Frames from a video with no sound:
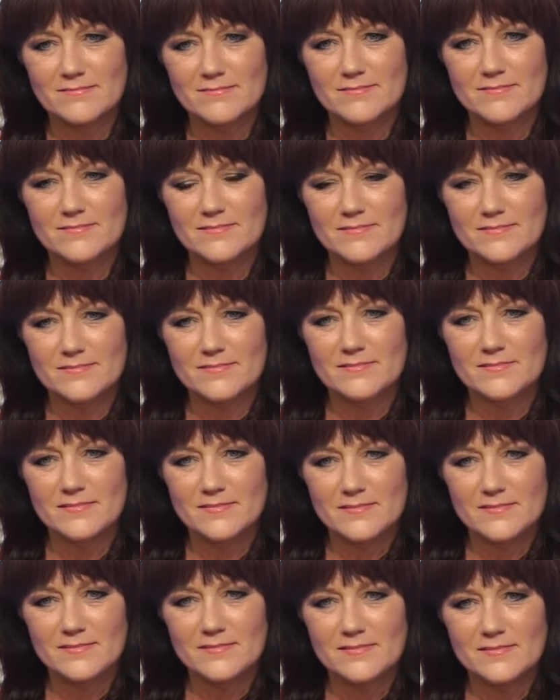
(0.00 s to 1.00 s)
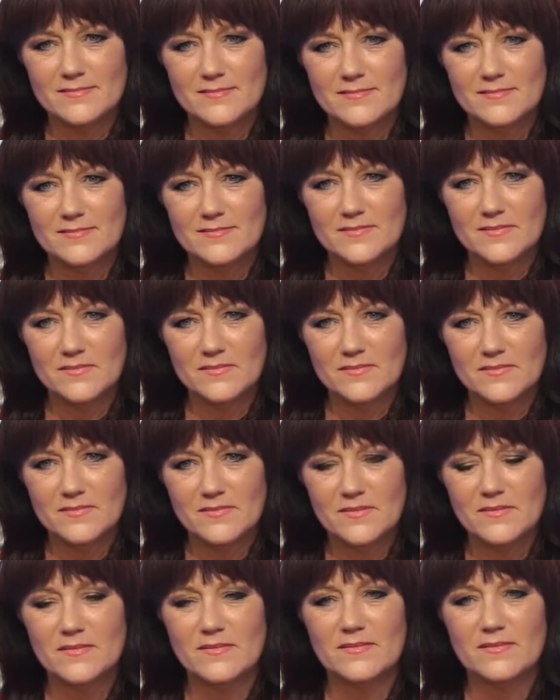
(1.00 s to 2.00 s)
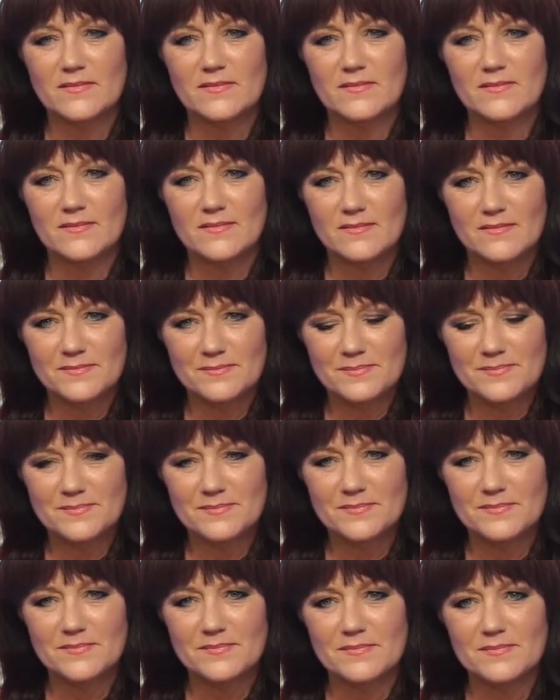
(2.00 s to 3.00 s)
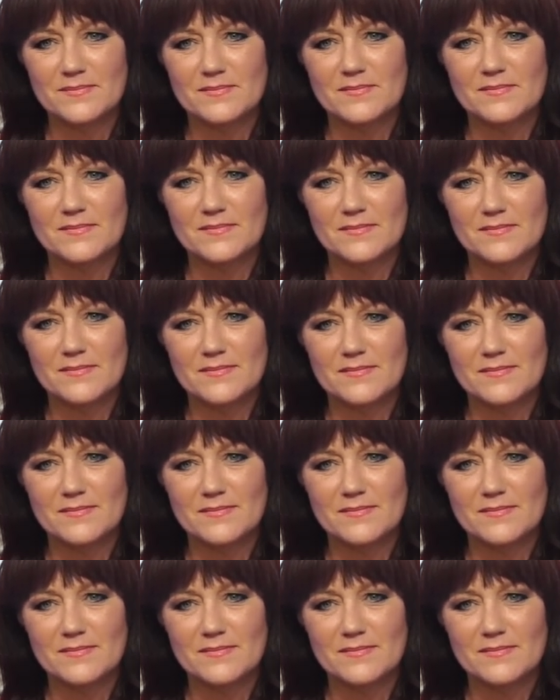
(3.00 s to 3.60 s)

The person shown says nothing.